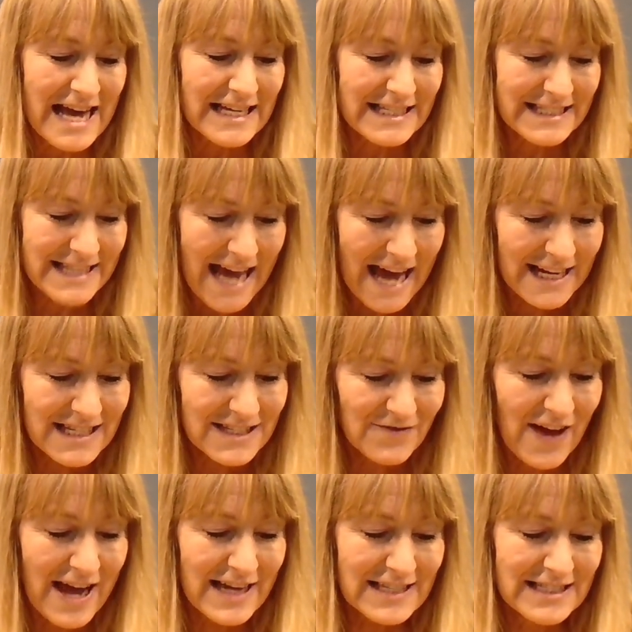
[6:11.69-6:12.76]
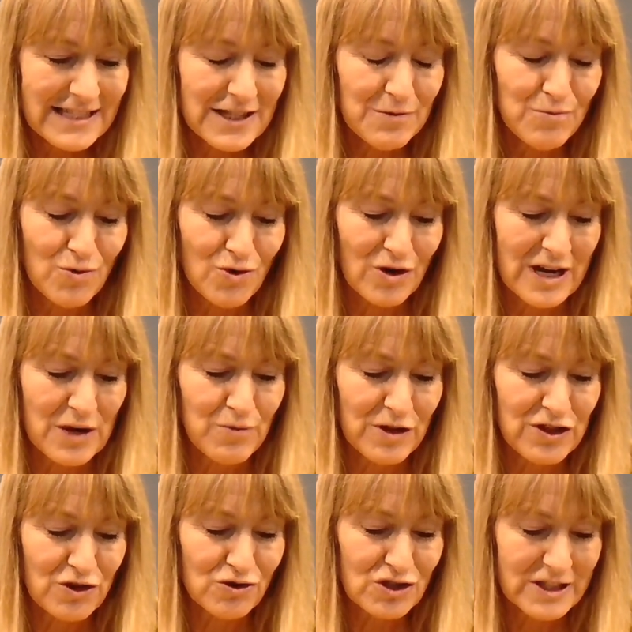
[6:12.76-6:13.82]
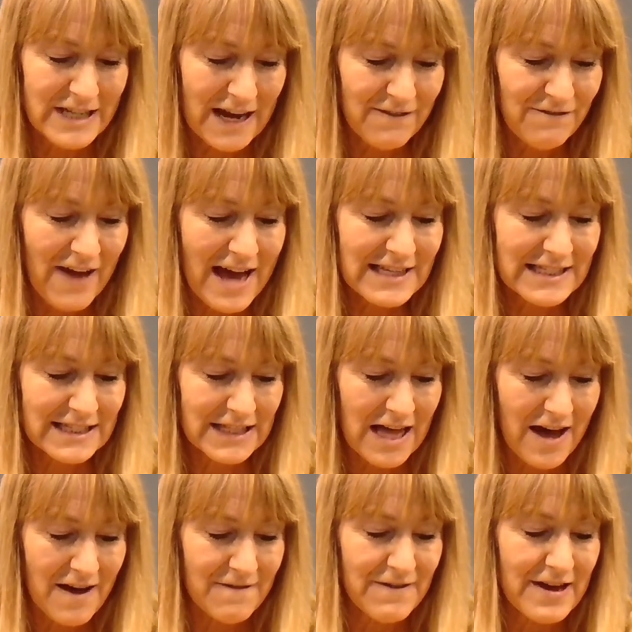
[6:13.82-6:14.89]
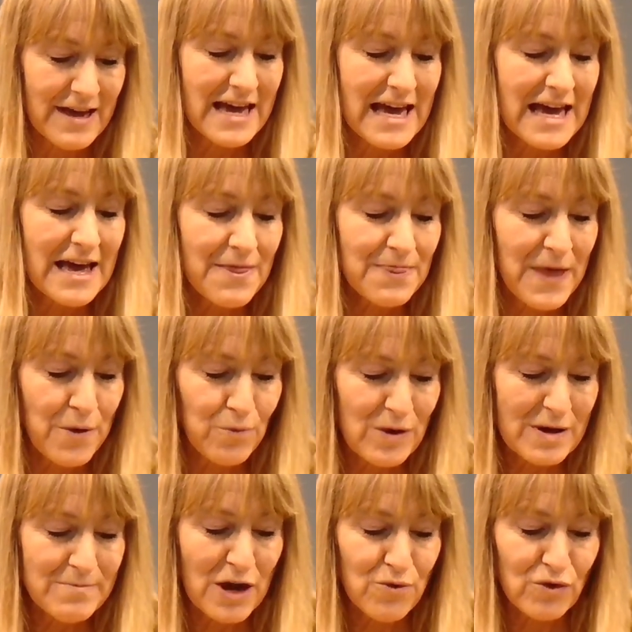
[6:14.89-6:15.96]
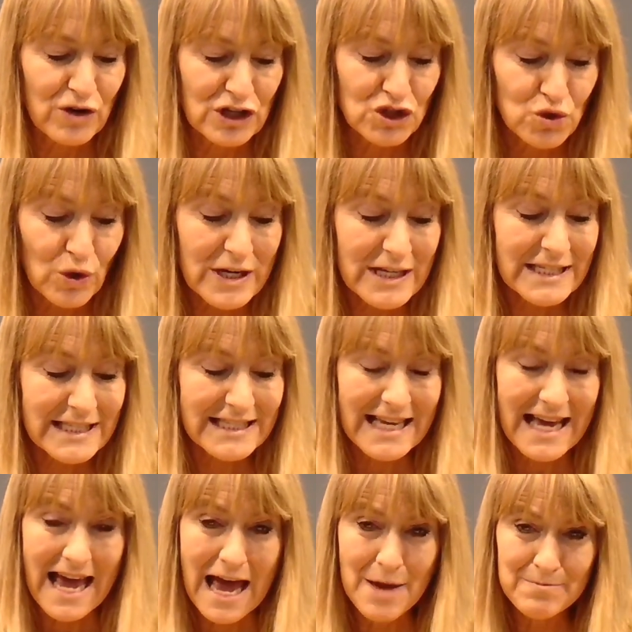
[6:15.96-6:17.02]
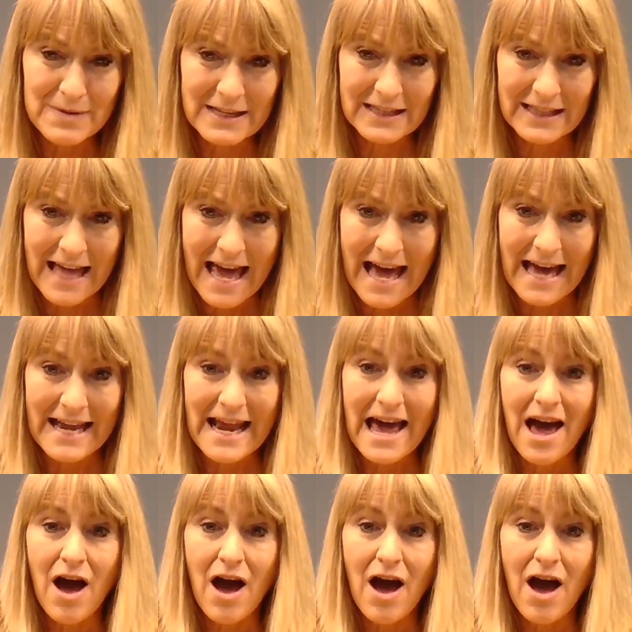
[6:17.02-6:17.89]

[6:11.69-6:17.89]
Satisfy us in the morning with your steadfast love that we may rejoice and be glad